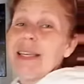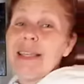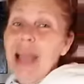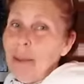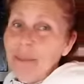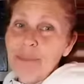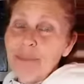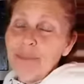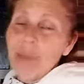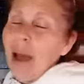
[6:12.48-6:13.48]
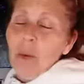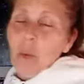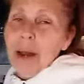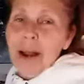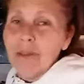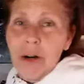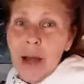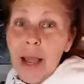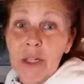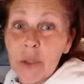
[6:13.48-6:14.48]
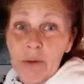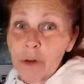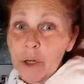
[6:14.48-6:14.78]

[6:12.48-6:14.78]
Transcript: yeah, uh, whatever. I do it for